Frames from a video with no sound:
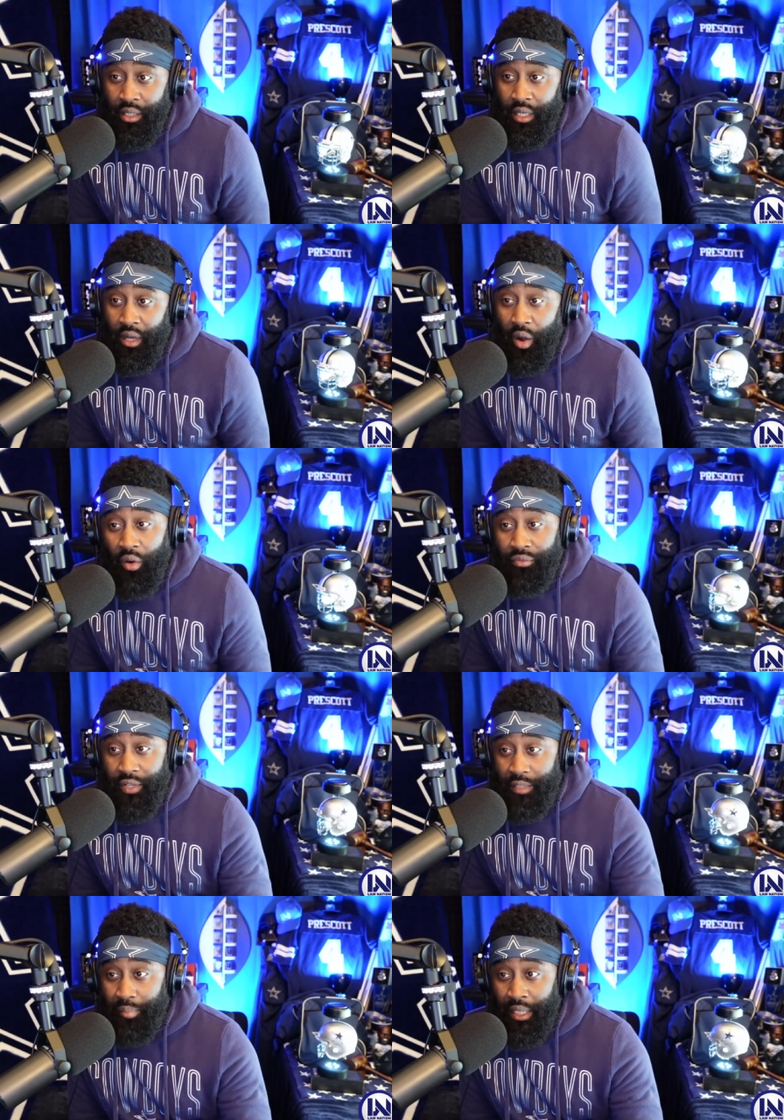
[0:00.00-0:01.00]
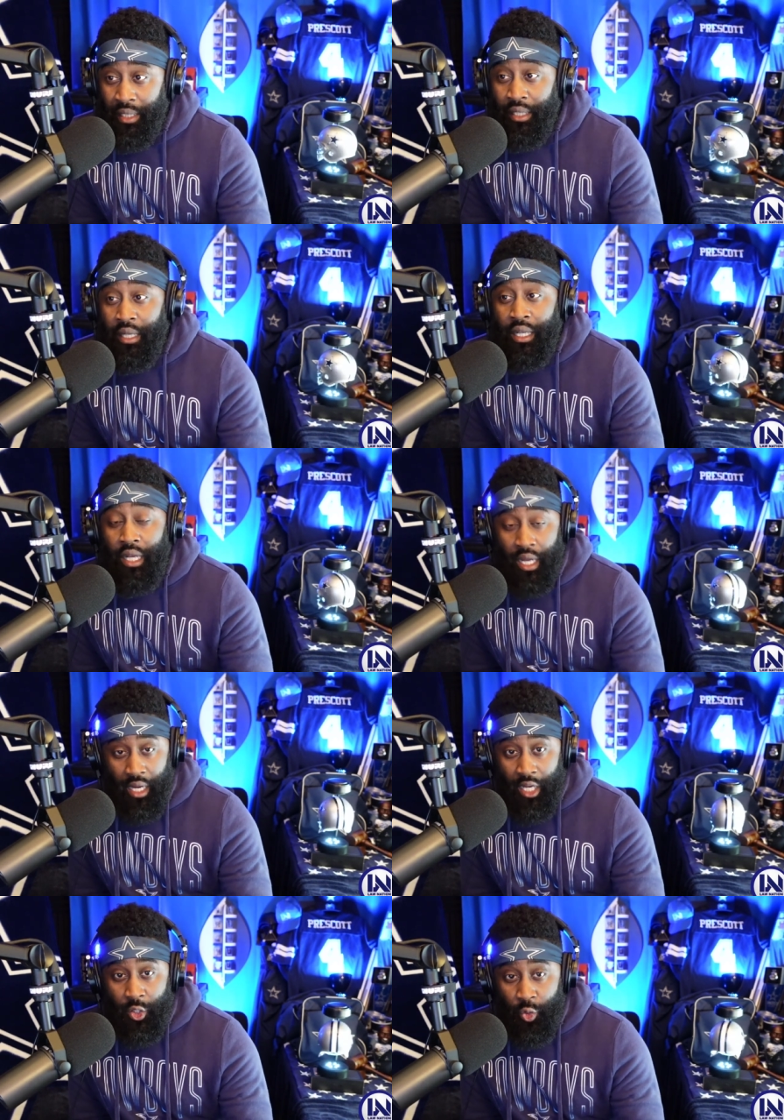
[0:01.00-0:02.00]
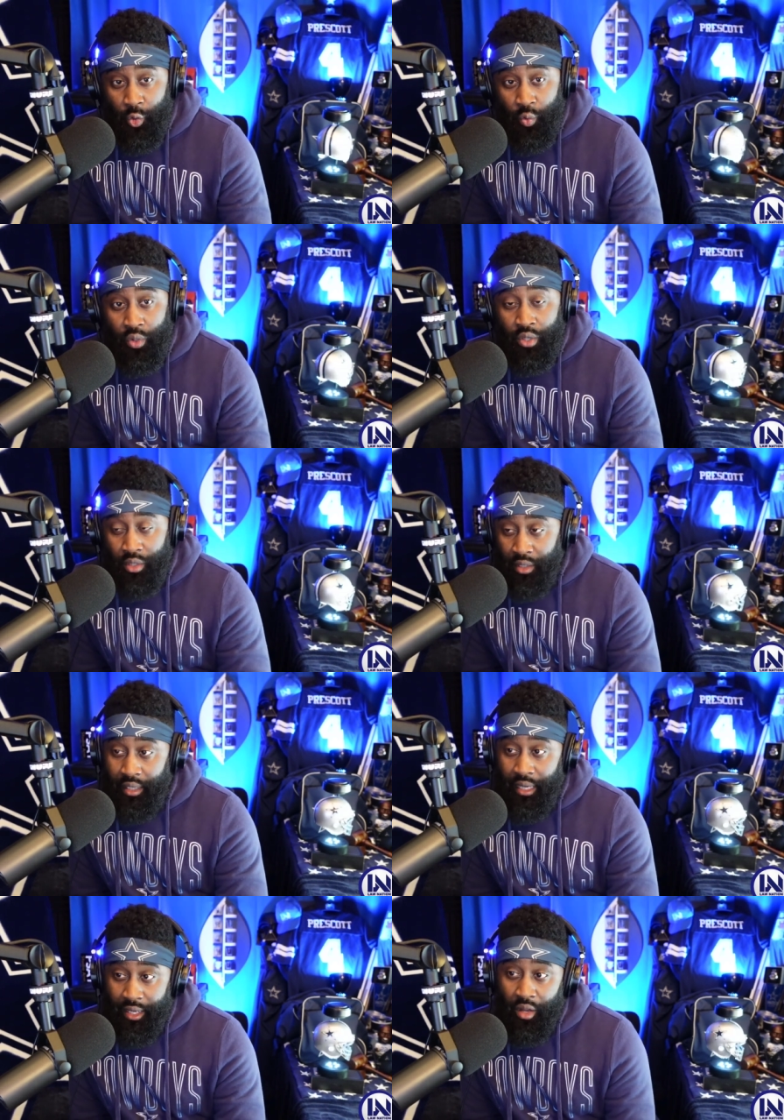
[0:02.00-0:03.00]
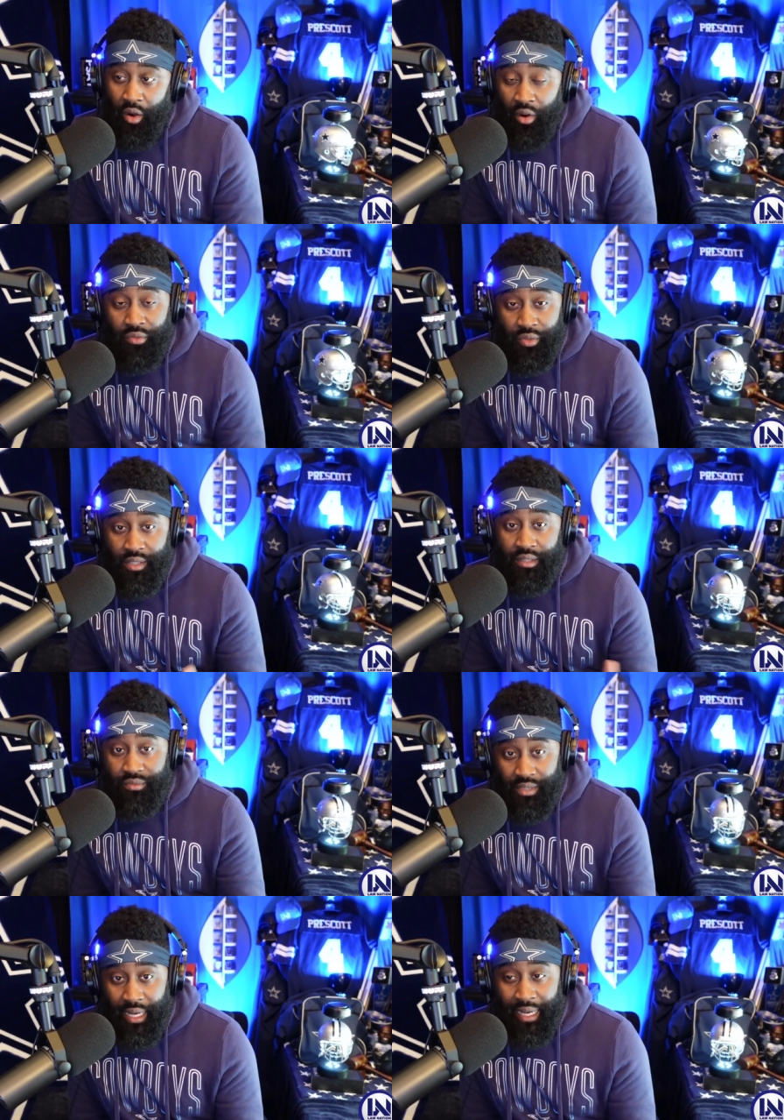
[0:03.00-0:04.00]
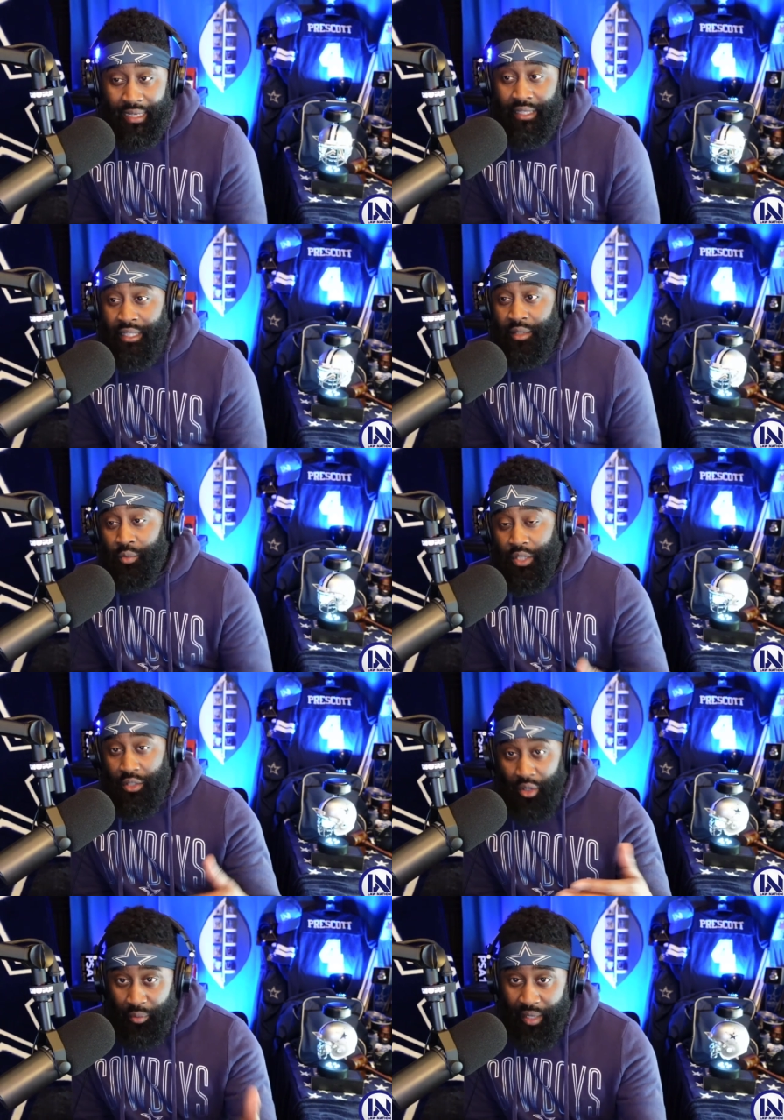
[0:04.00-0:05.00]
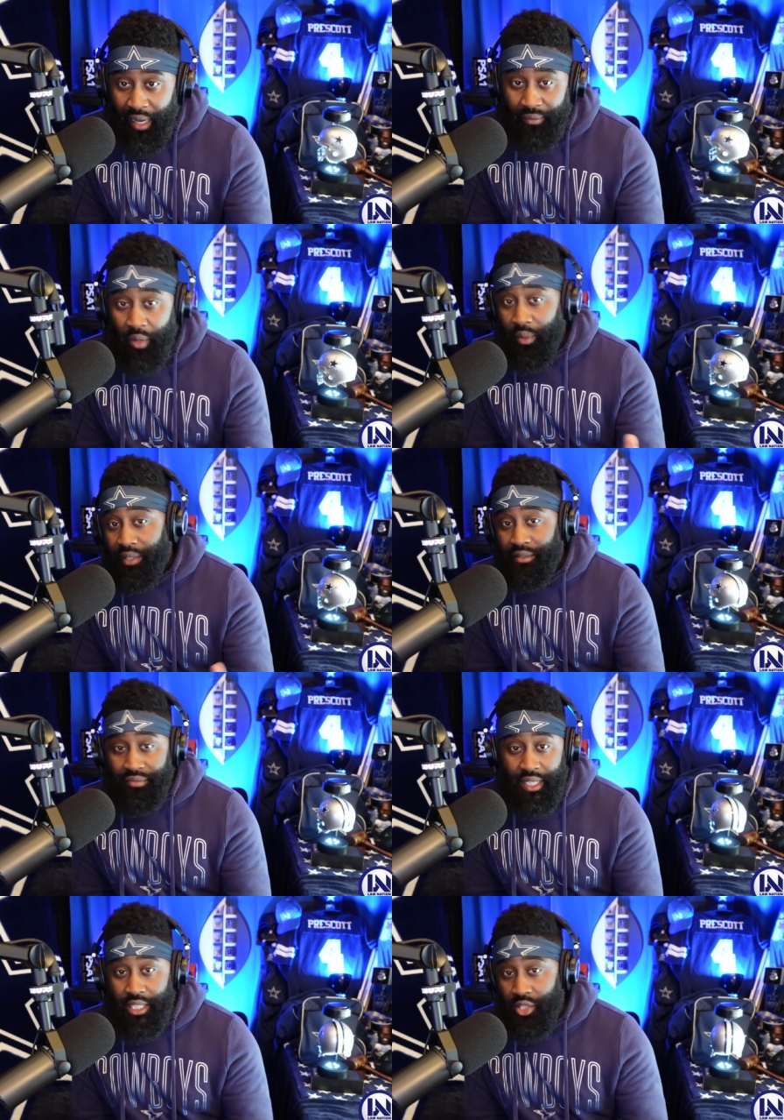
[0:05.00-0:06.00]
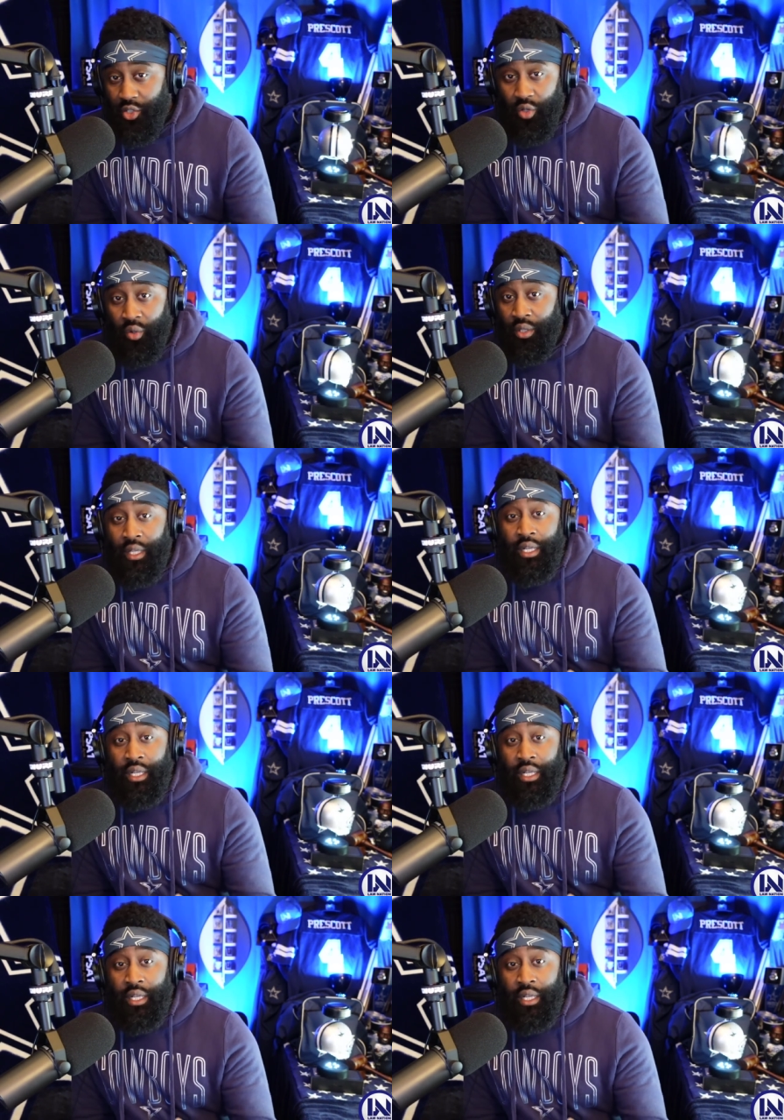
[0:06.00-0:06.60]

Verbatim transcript: offense, but uh, I do look at the offensive side, and then we know we have our reservations on